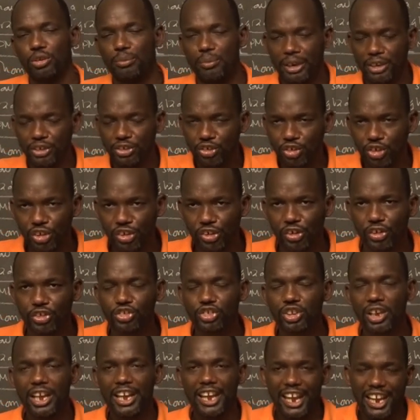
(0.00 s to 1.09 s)
my
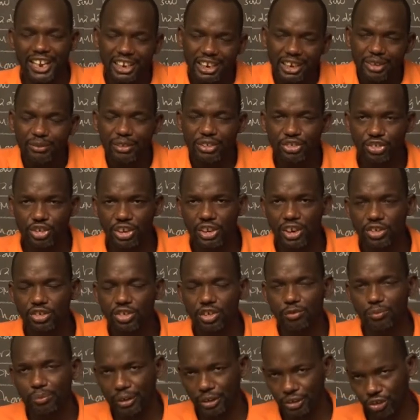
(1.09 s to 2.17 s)
children's and even children
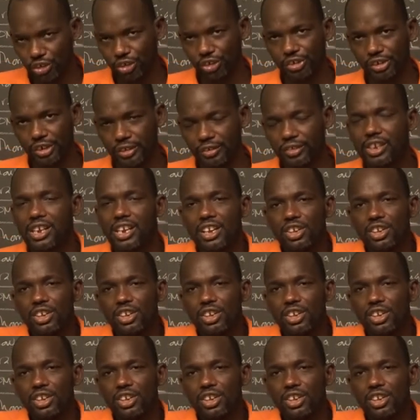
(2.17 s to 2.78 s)
of my children.